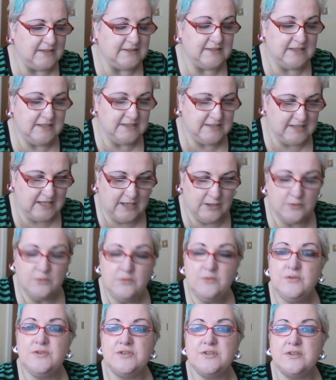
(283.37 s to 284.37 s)
This
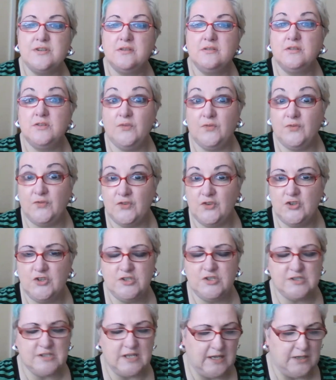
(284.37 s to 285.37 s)
house, the
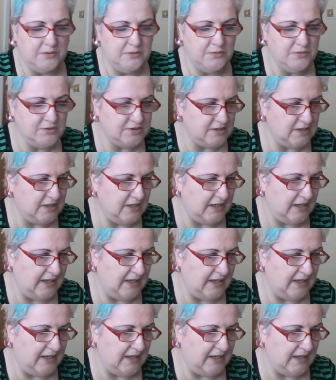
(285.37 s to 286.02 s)
first house,